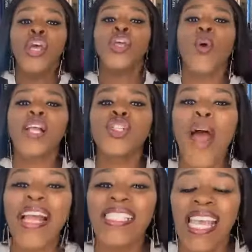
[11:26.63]
You are
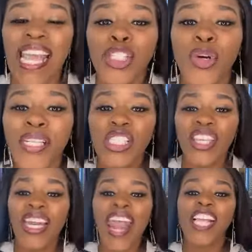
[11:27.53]
trying to enter into
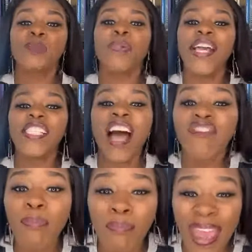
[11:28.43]
the next place
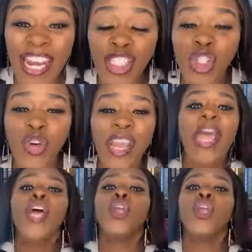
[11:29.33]
of ministry.